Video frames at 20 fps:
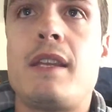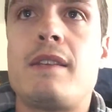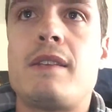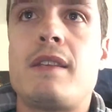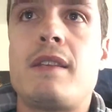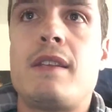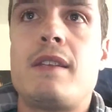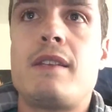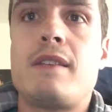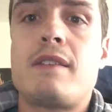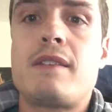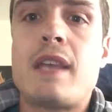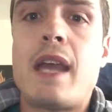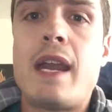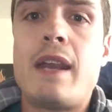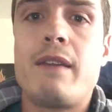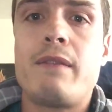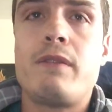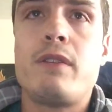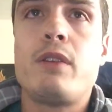It inside
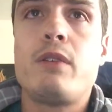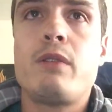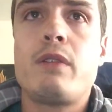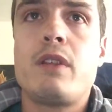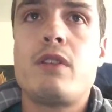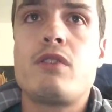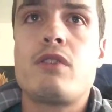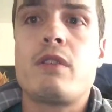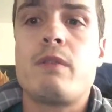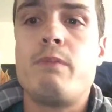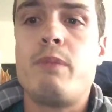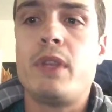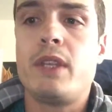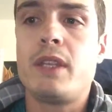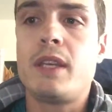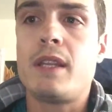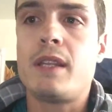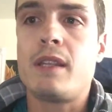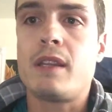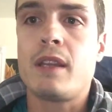of you that your
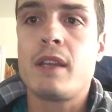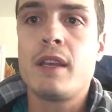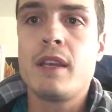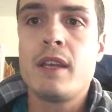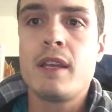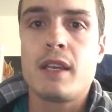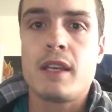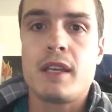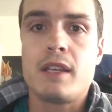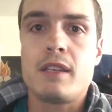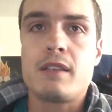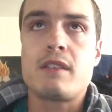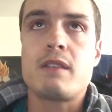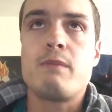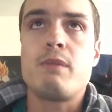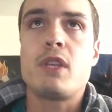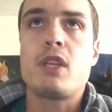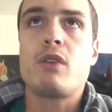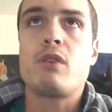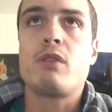ability is to
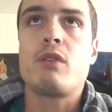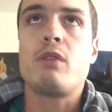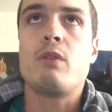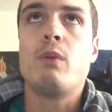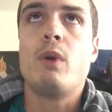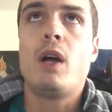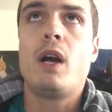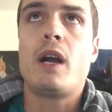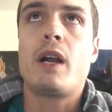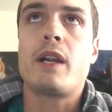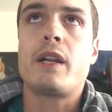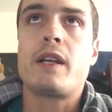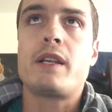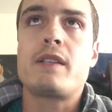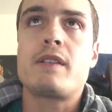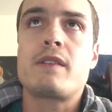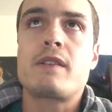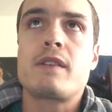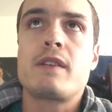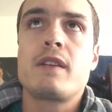be who you are?
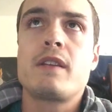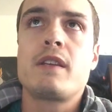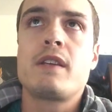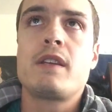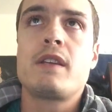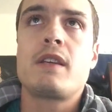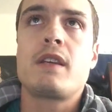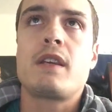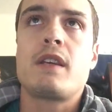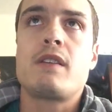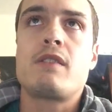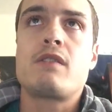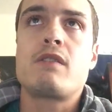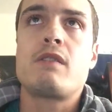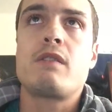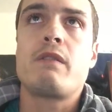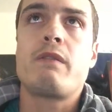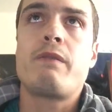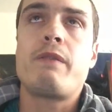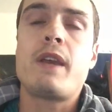It's to
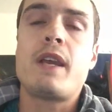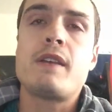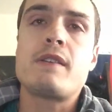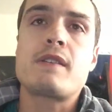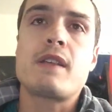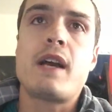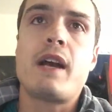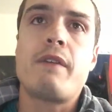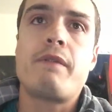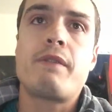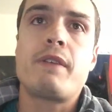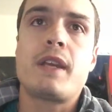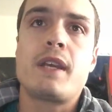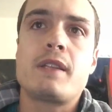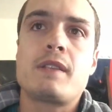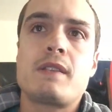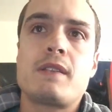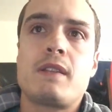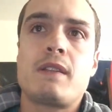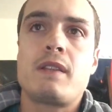face off against
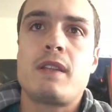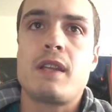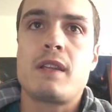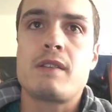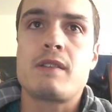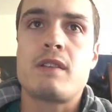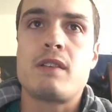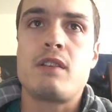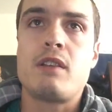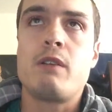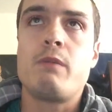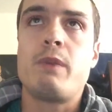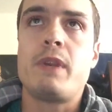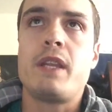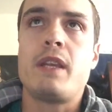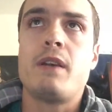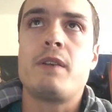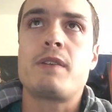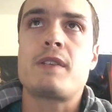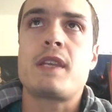the things that nobody
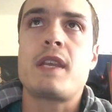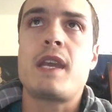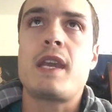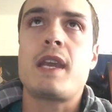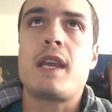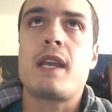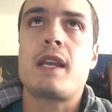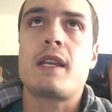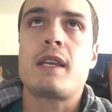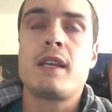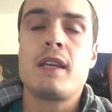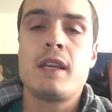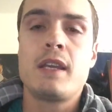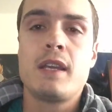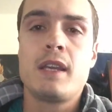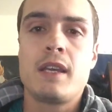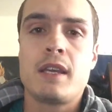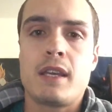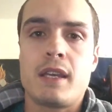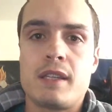else can.
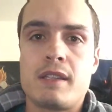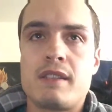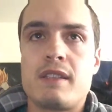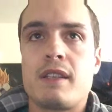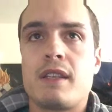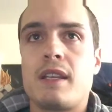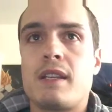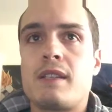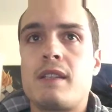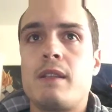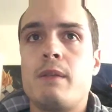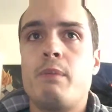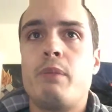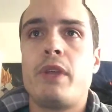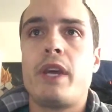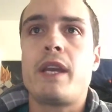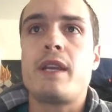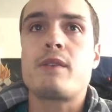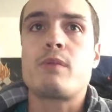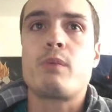It's to get to the
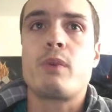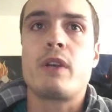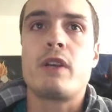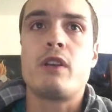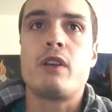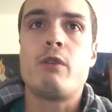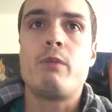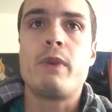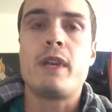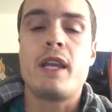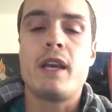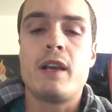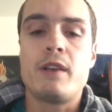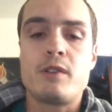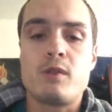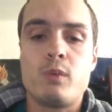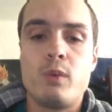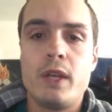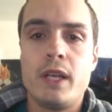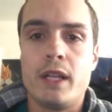place where nobody else
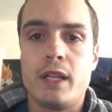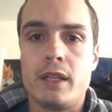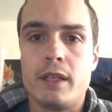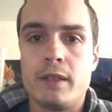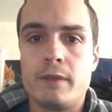will.